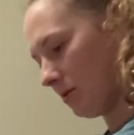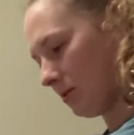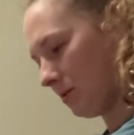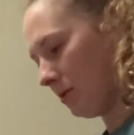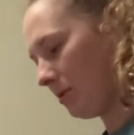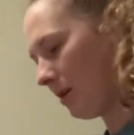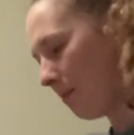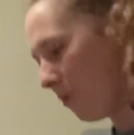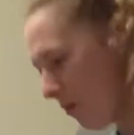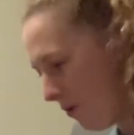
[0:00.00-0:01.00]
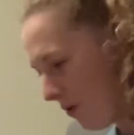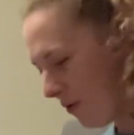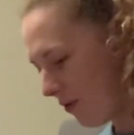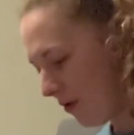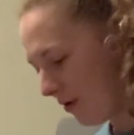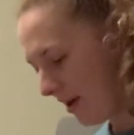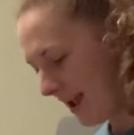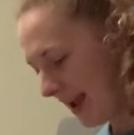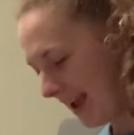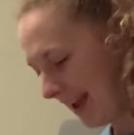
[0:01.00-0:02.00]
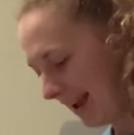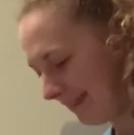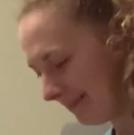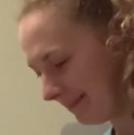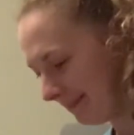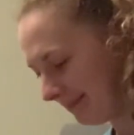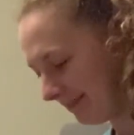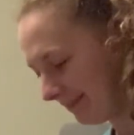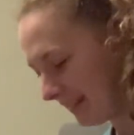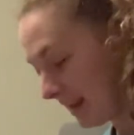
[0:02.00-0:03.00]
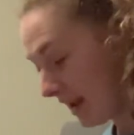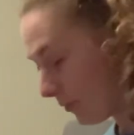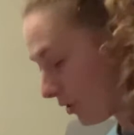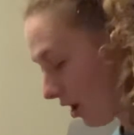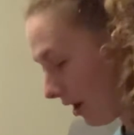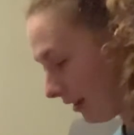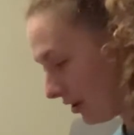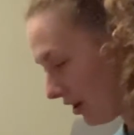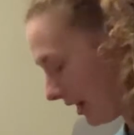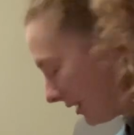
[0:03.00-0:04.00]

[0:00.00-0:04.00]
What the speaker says: Good boy. And we'll call it good.